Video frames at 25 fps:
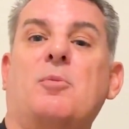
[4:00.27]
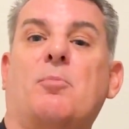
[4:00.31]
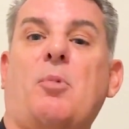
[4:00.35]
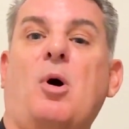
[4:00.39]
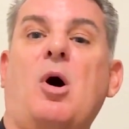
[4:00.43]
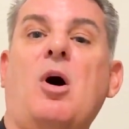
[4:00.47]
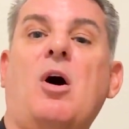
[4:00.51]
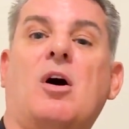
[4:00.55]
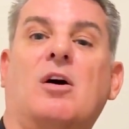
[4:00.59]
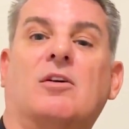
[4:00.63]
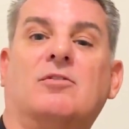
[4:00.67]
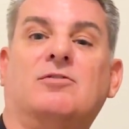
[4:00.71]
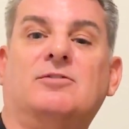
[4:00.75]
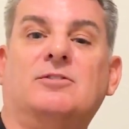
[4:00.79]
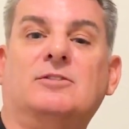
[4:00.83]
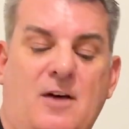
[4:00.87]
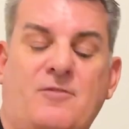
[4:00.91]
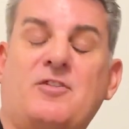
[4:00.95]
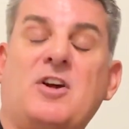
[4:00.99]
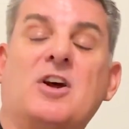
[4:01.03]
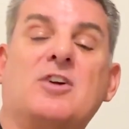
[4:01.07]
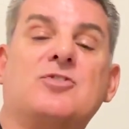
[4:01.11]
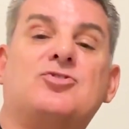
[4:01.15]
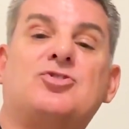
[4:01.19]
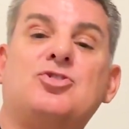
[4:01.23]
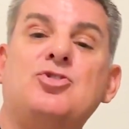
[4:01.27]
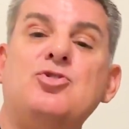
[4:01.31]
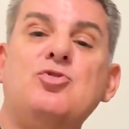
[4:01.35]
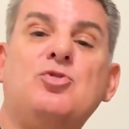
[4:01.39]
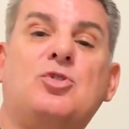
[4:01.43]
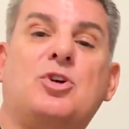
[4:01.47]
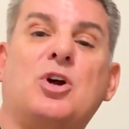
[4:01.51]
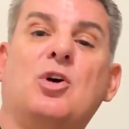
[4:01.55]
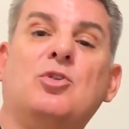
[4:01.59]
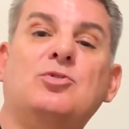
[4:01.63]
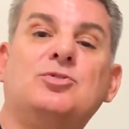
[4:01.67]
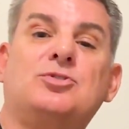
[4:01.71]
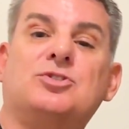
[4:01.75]
above. I've got 2
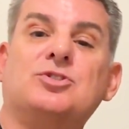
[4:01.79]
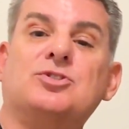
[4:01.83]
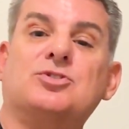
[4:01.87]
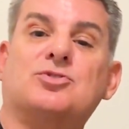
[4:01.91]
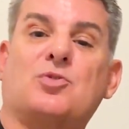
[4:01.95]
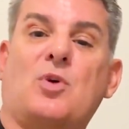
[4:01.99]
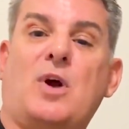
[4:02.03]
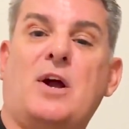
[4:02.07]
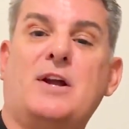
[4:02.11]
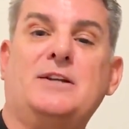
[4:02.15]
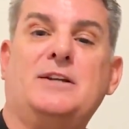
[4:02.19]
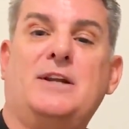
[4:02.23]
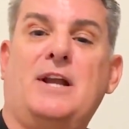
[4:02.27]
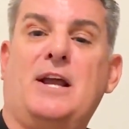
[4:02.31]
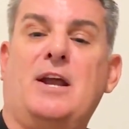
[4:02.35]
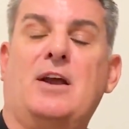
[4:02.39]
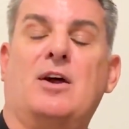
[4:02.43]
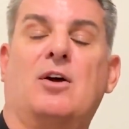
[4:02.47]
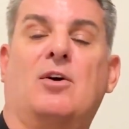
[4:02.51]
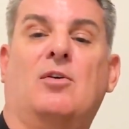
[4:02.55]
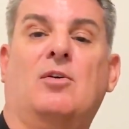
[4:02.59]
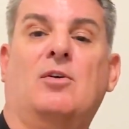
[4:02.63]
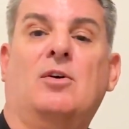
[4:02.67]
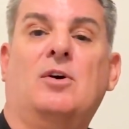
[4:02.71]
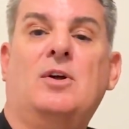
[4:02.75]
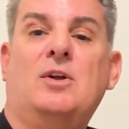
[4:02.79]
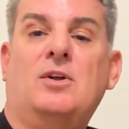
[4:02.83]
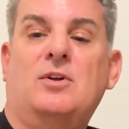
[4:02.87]
coaches right now.